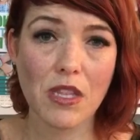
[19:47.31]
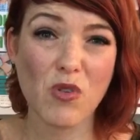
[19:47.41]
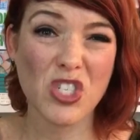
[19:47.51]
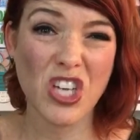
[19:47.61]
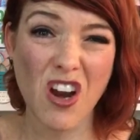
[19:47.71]
There
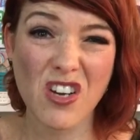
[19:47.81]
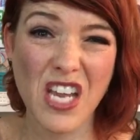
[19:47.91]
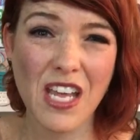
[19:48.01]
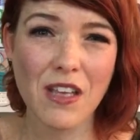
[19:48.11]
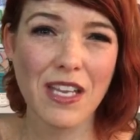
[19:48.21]
was
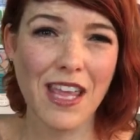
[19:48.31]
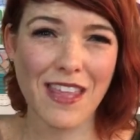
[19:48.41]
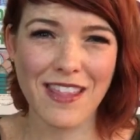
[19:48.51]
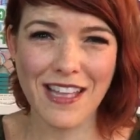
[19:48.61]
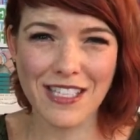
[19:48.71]
Yarndale, and I
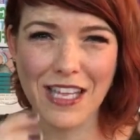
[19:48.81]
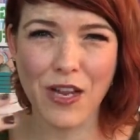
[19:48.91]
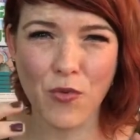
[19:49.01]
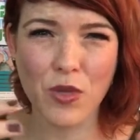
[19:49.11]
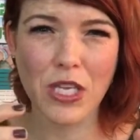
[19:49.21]
think that's like
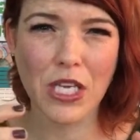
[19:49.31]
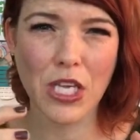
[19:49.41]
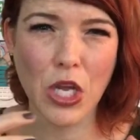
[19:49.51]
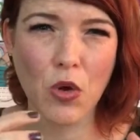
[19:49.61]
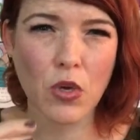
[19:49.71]
a really
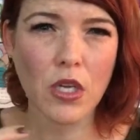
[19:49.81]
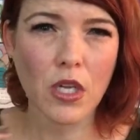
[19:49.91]
cute,